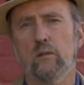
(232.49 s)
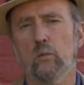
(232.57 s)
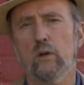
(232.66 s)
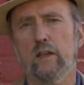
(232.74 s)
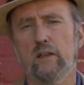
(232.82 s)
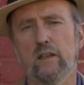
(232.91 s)

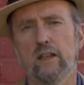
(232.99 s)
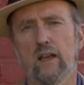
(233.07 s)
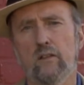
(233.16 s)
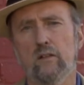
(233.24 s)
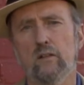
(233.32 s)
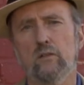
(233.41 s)
working
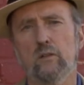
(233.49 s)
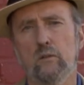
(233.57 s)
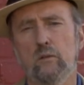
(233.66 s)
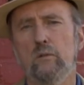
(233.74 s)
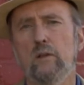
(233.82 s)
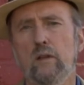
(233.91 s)
together
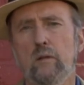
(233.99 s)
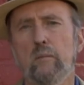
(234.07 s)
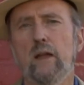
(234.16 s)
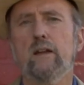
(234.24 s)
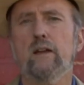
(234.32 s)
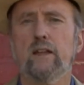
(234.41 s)
to
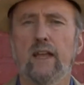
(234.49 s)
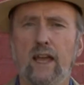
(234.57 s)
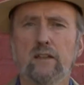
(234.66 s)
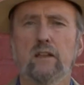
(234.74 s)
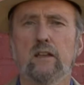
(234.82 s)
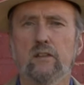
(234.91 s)
make a
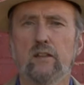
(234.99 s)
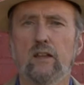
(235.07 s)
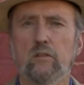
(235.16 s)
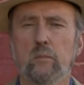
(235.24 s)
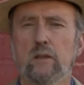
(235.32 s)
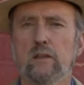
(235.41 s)
candid
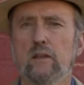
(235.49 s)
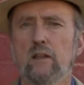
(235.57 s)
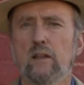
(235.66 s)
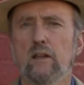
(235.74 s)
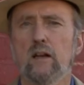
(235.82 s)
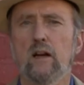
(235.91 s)
assessment
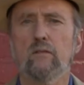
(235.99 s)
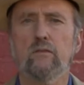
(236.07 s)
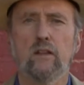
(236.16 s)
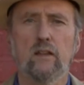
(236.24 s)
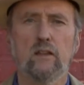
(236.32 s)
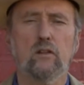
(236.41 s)
of
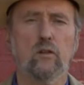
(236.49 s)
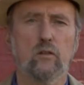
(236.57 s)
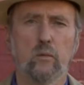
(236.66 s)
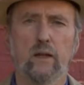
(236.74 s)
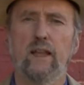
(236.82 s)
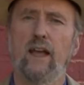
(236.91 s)
the
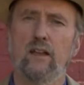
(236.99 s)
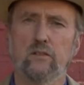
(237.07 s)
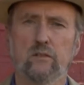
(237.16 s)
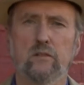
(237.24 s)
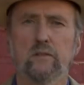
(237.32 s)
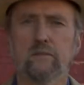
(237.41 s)
earthquake hazard.